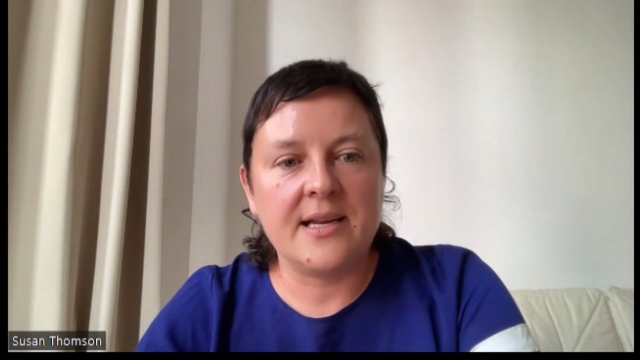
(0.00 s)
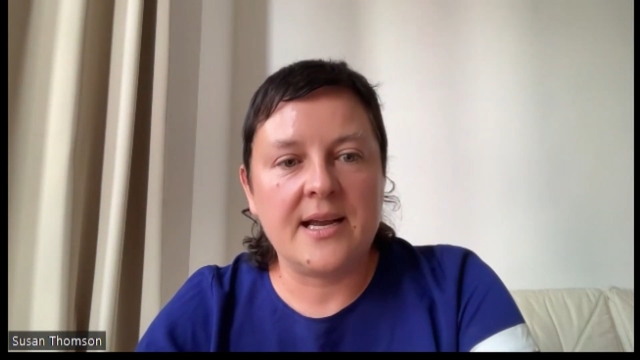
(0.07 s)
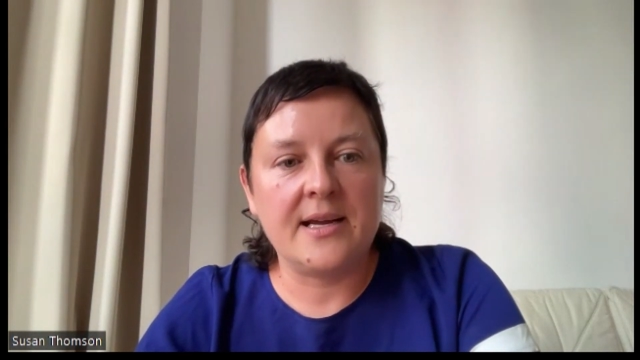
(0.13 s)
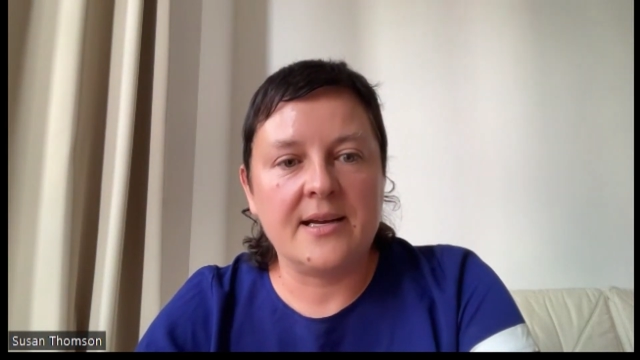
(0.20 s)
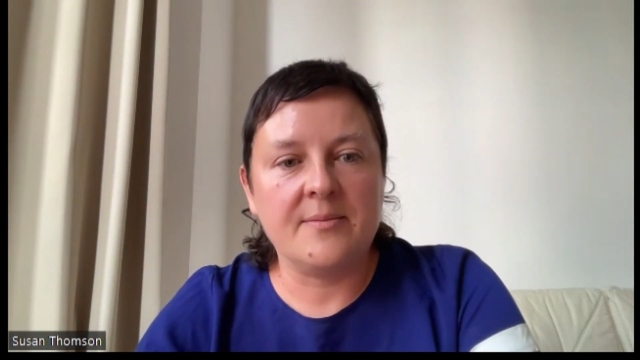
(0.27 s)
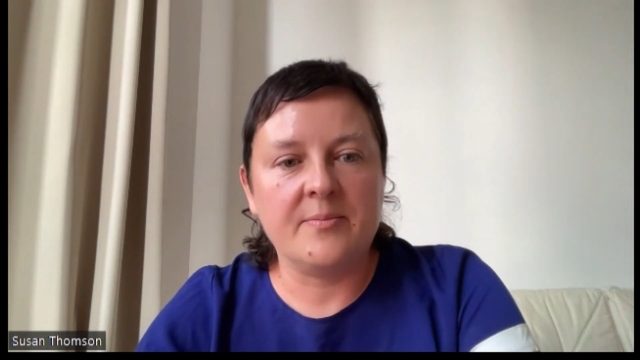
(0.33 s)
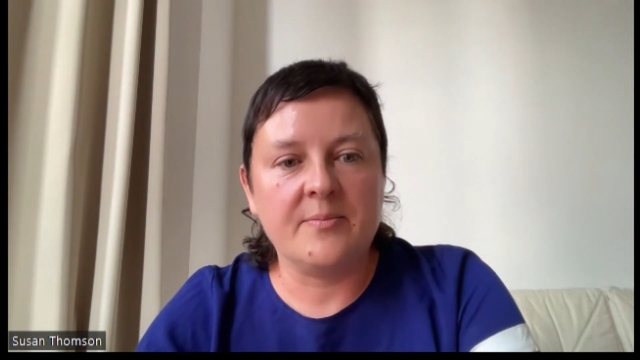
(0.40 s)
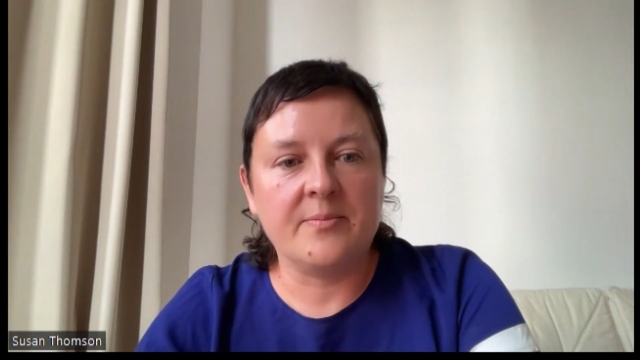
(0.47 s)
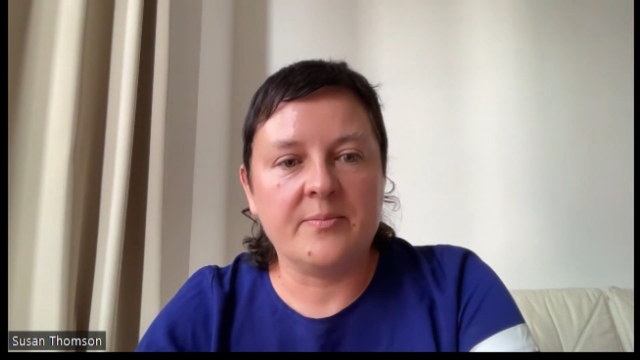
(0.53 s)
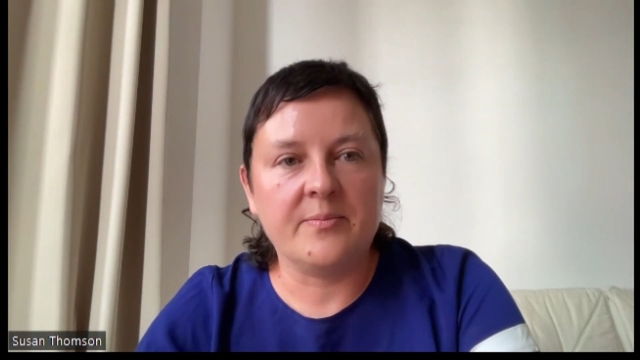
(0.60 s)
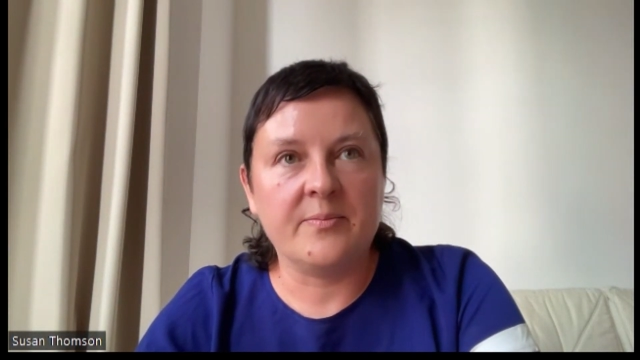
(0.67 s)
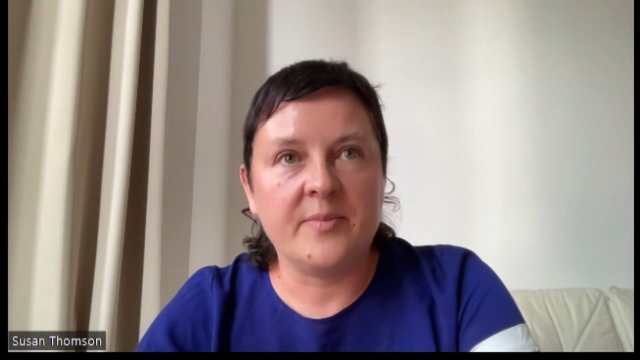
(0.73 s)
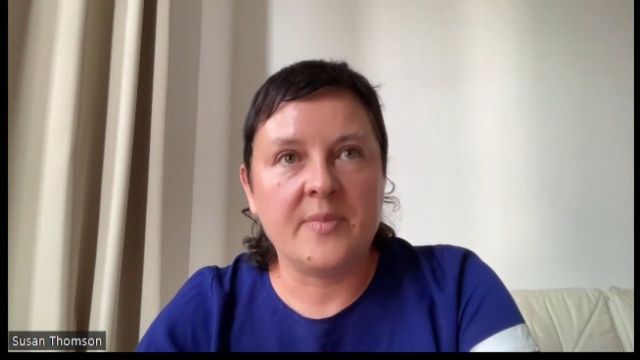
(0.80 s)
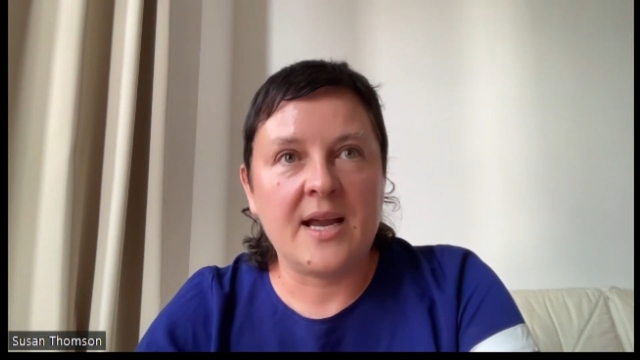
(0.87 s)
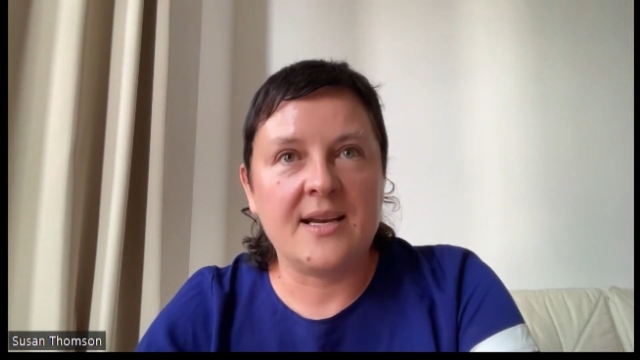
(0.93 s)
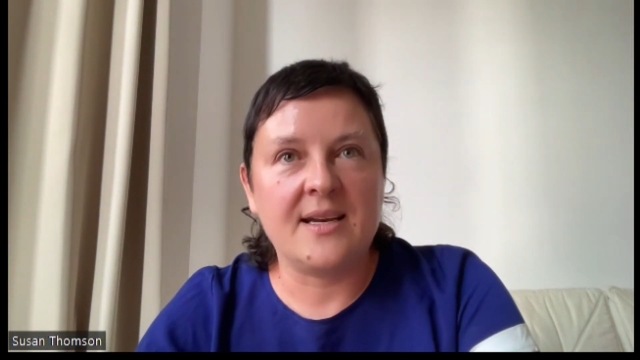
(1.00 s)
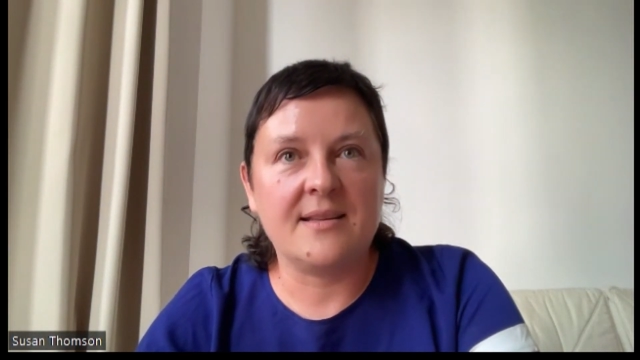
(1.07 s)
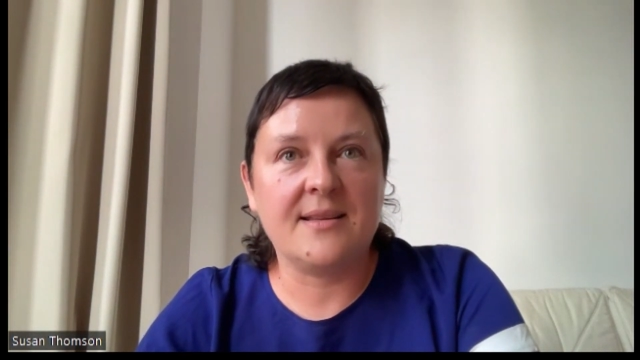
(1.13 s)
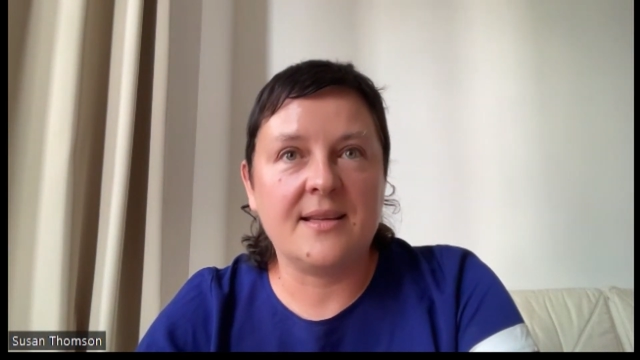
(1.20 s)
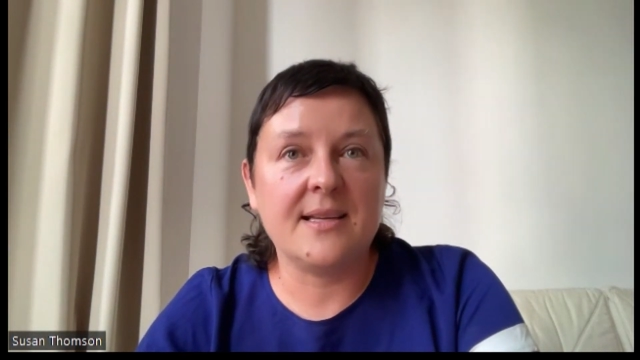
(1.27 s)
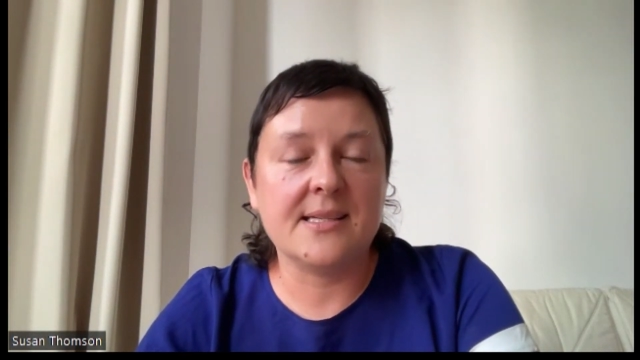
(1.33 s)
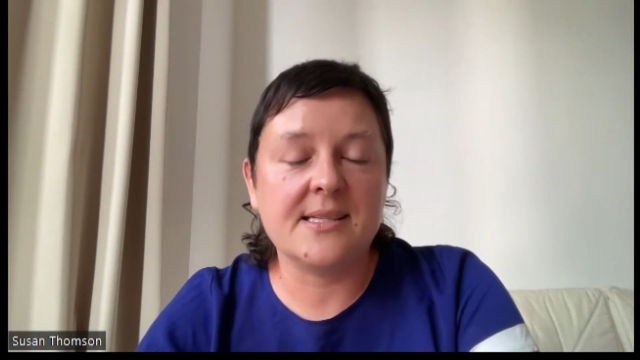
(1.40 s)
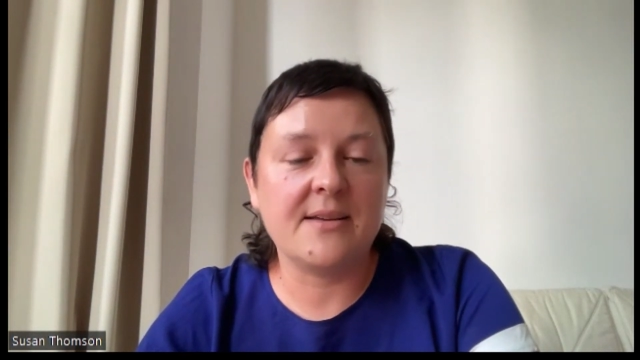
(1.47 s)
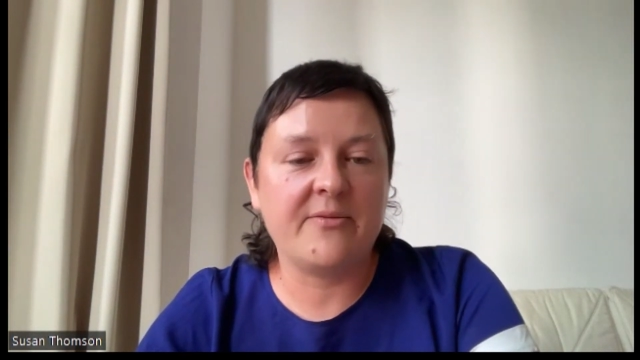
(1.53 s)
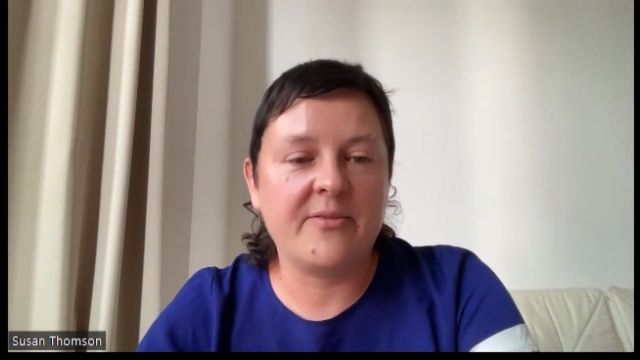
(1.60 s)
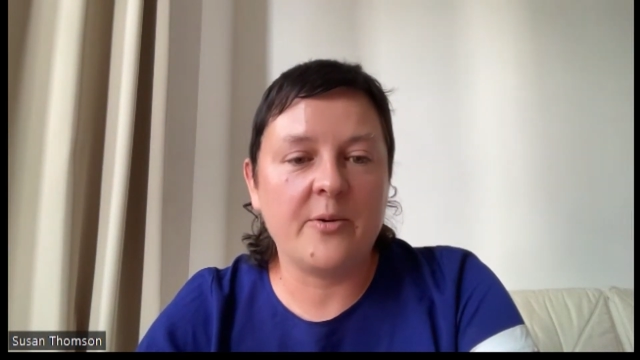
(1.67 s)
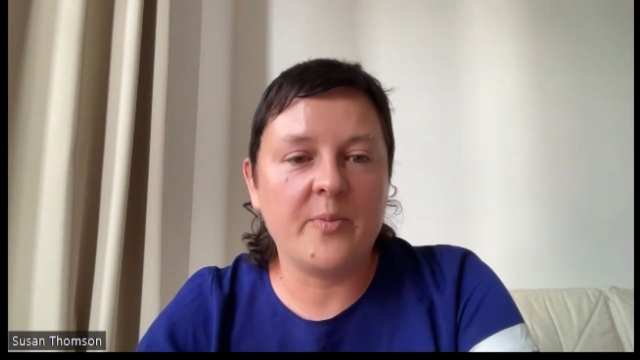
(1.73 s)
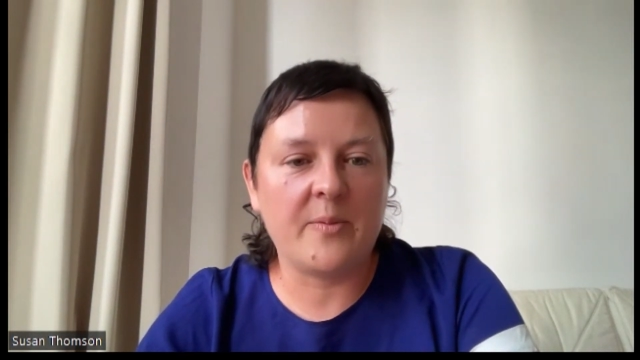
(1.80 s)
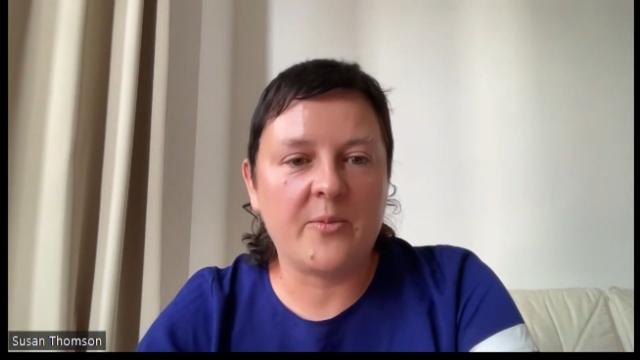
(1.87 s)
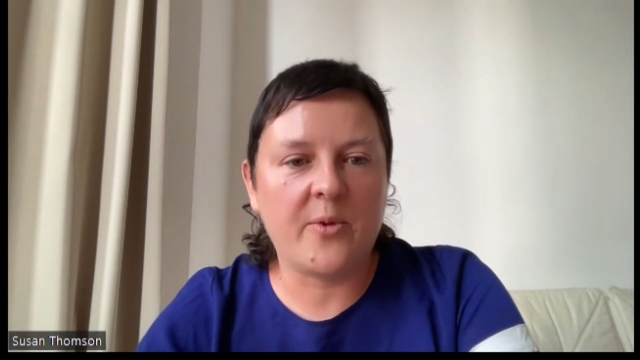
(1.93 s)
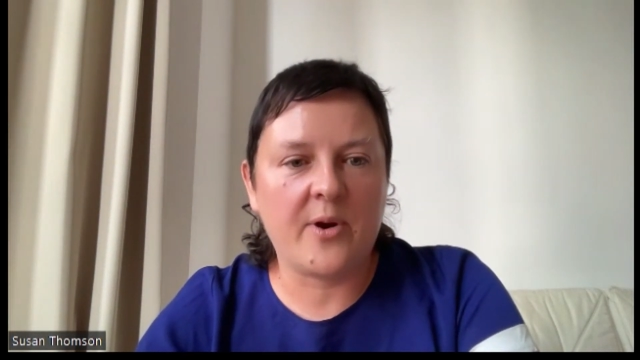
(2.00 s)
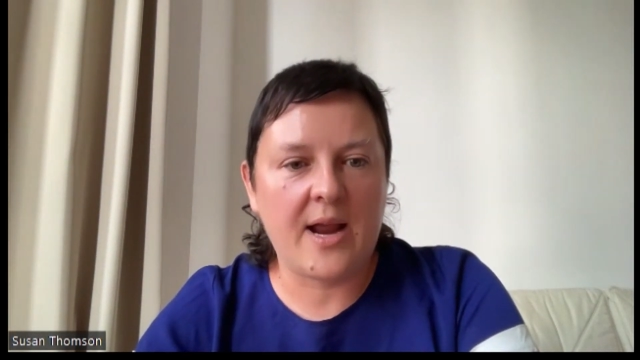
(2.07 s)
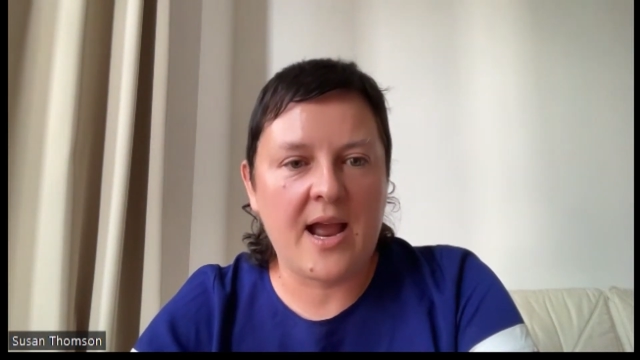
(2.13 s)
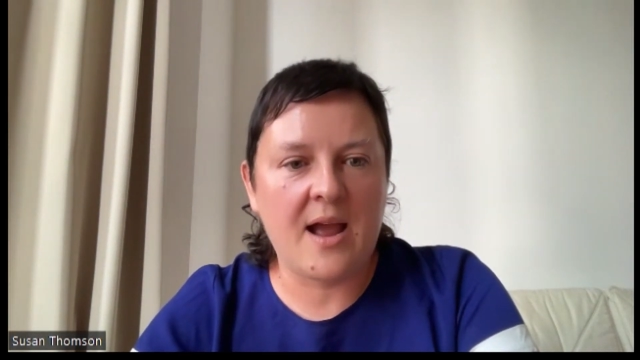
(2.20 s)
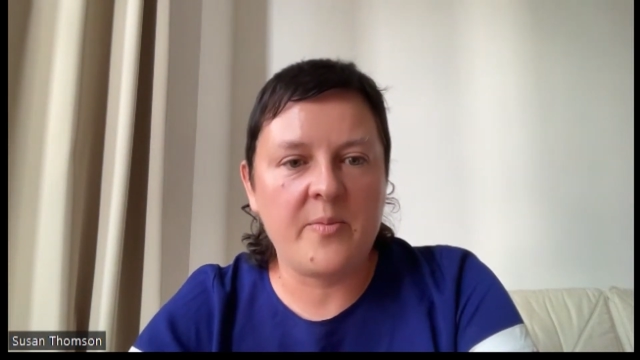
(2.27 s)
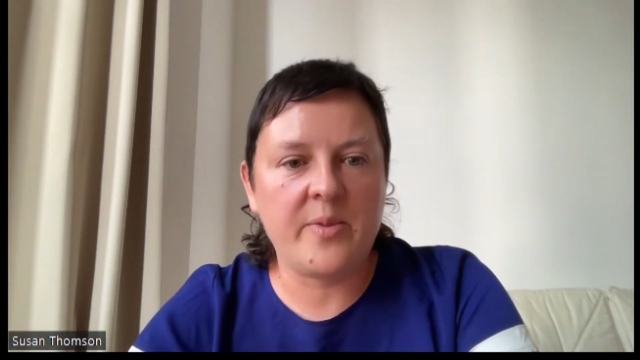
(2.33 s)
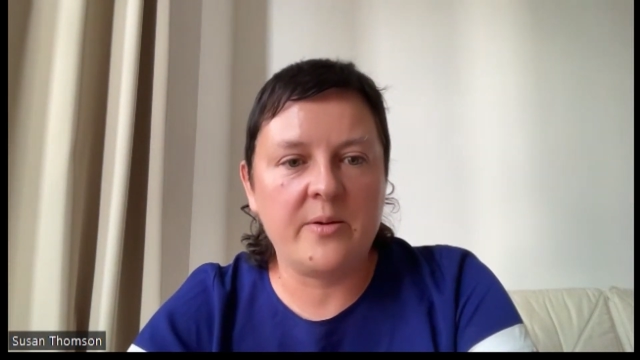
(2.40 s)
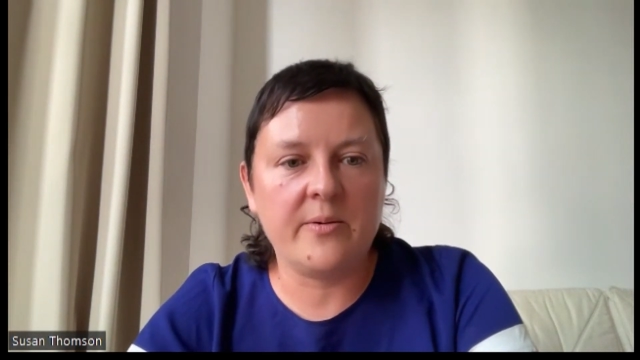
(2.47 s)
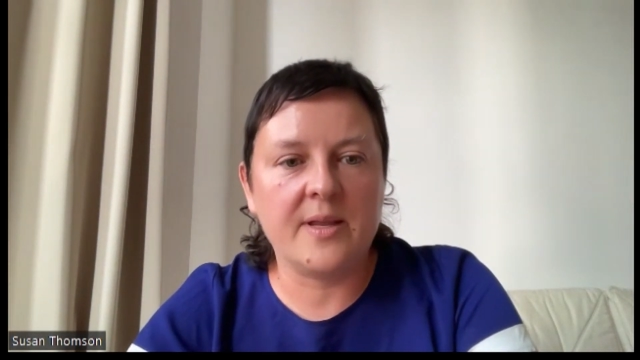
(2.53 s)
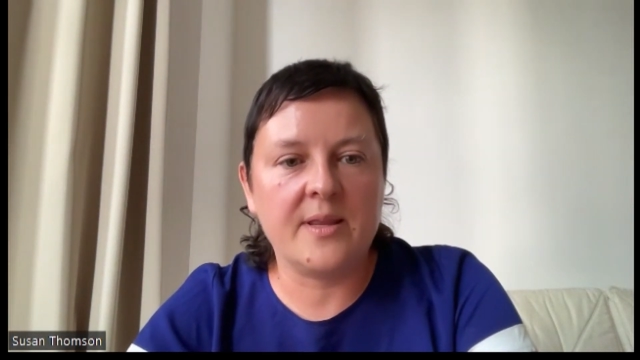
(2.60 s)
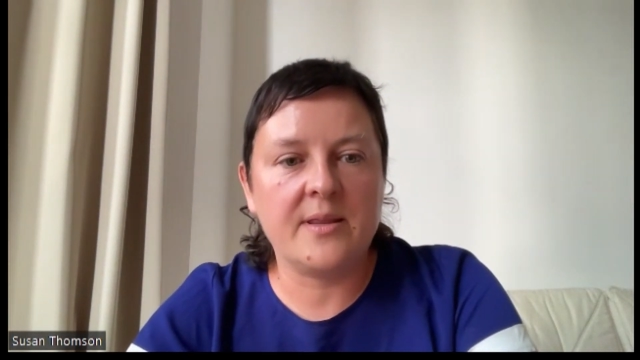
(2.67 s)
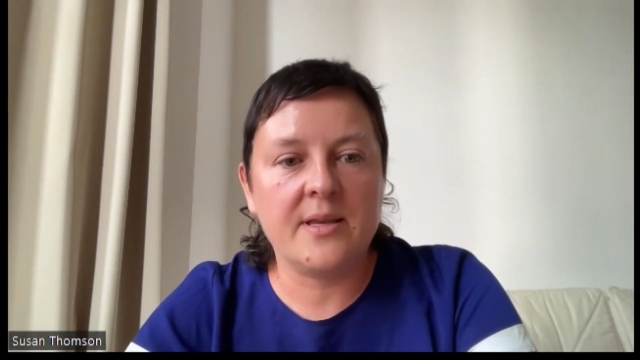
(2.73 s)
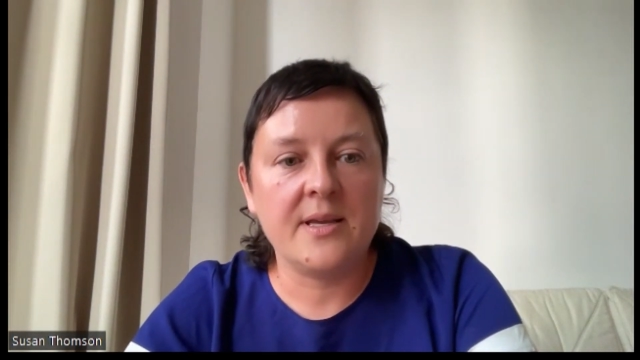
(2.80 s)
And I think it's a film I'm quite happy with.